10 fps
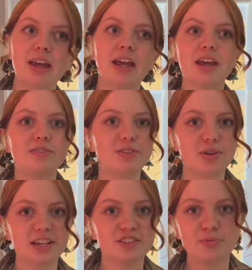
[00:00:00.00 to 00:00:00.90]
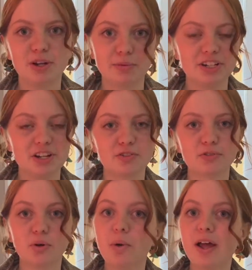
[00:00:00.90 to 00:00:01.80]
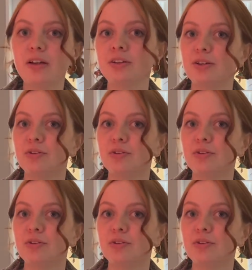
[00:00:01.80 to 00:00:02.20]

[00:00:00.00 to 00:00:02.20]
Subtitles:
If you guys have been on my channel for a while, you